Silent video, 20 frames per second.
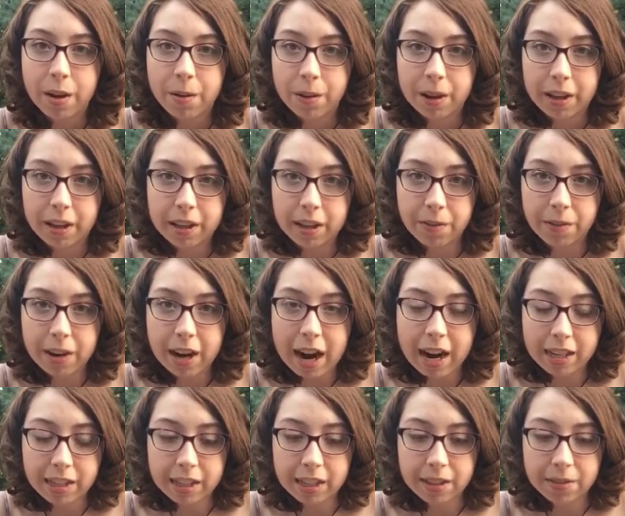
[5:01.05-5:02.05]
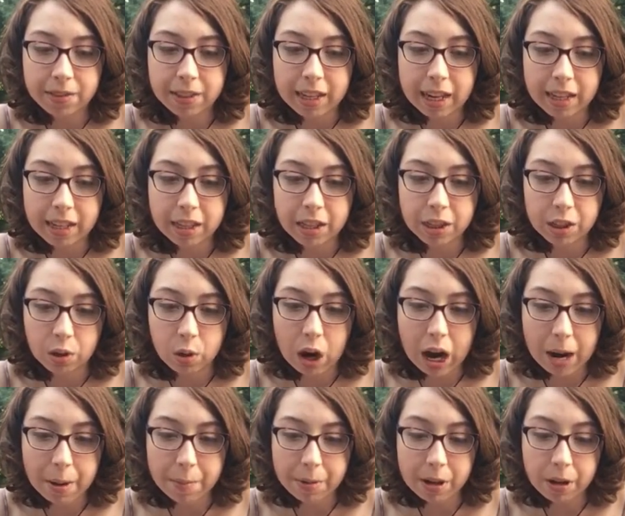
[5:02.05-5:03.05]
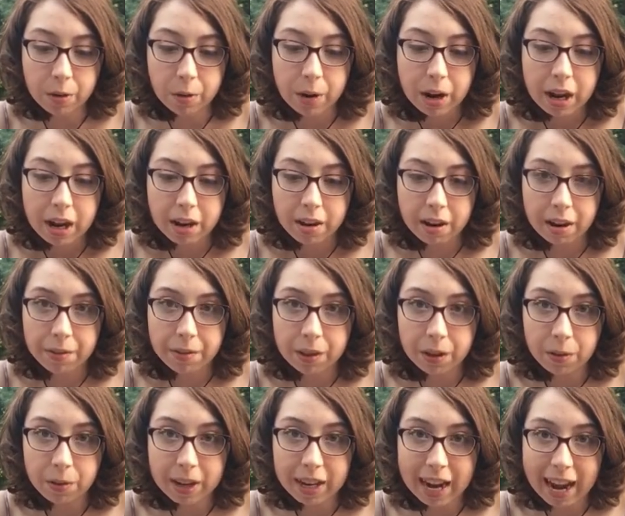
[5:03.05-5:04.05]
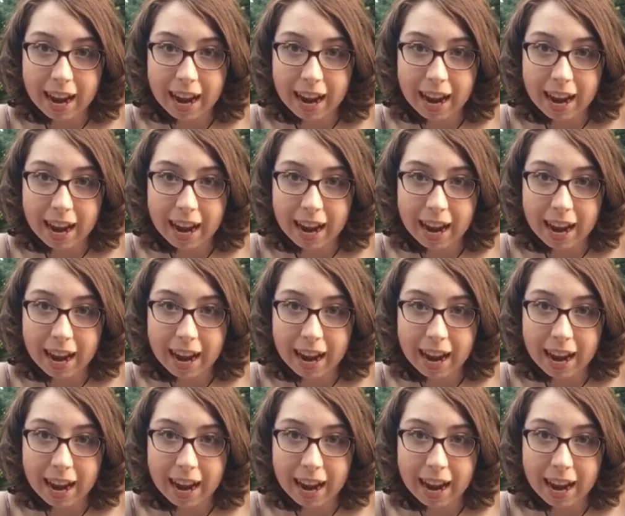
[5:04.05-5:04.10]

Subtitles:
with different adjectives that describe you. Now I have 3